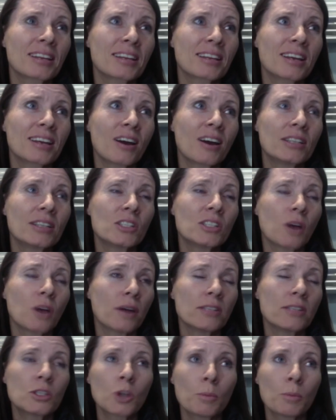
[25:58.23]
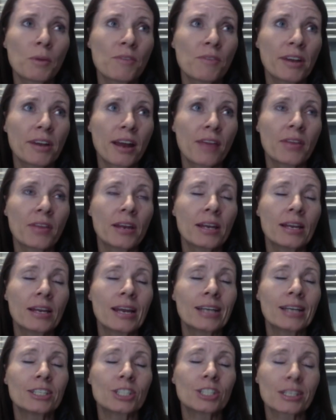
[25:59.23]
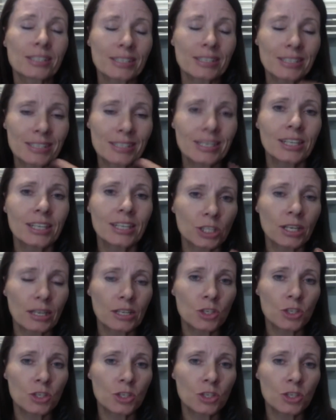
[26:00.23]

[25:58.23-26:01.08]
I stop every now and then and just intentionally